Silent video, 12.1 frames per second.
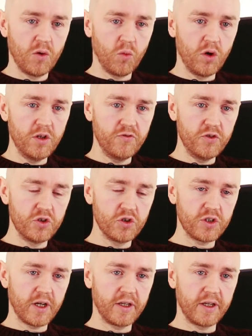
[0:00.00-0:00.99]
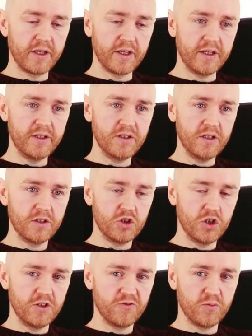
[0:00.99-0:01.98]
What if we just had an easy,
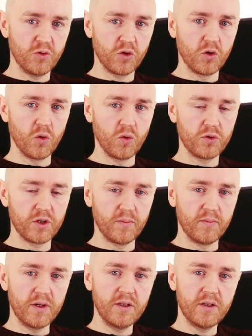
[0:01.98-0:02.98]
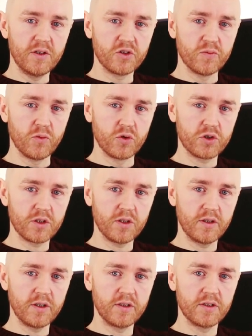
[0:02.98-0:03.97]
achievable goal to meet these
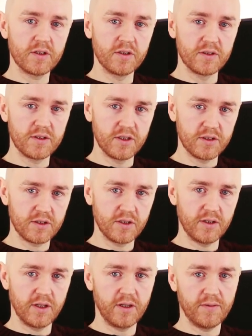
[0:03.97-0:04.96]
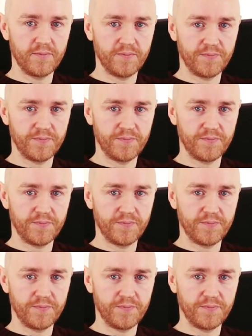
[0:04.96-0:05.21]
emotional needs consistently?